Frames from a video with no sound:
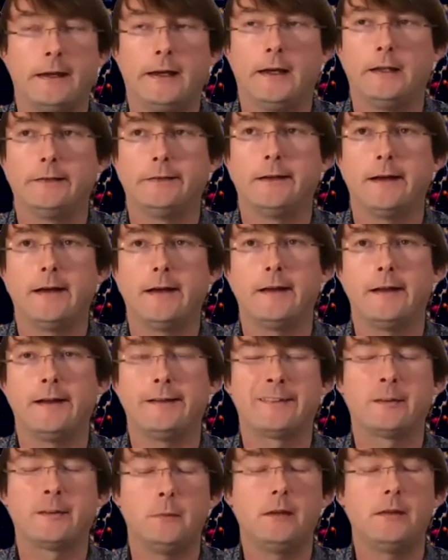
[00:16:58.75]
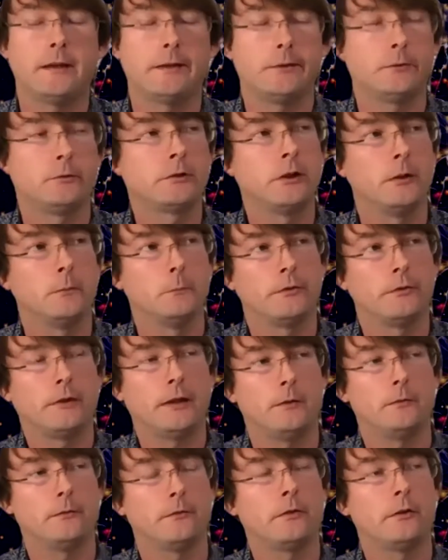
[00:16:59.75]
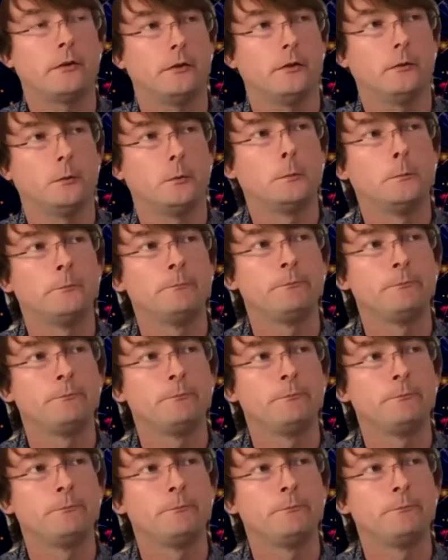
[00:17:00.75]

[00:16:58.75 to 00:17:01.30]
And to me, that all comes down to